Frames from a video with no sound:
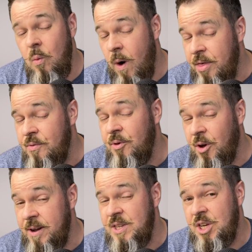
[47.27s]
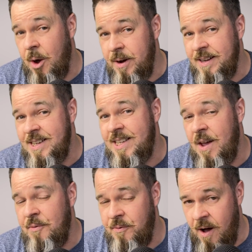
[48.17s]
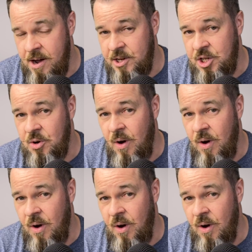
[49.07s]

whether or not it's going to set fire to your